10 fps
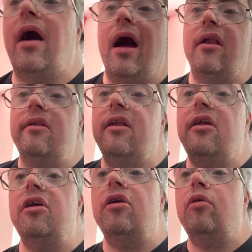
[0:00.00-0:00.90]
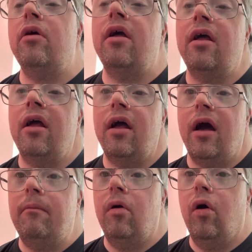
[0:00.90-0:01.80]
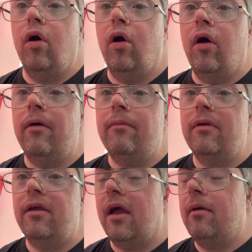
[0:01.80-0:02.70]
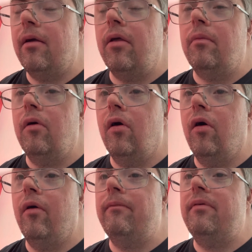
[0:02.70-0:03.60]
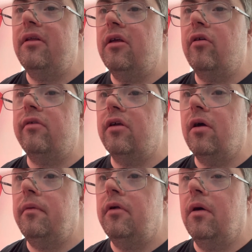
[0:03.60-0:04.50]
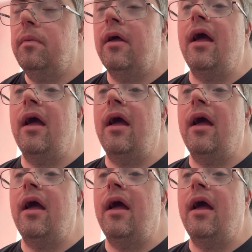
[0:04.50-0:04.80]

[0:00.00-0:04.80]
And see you and more game and more videos are coming up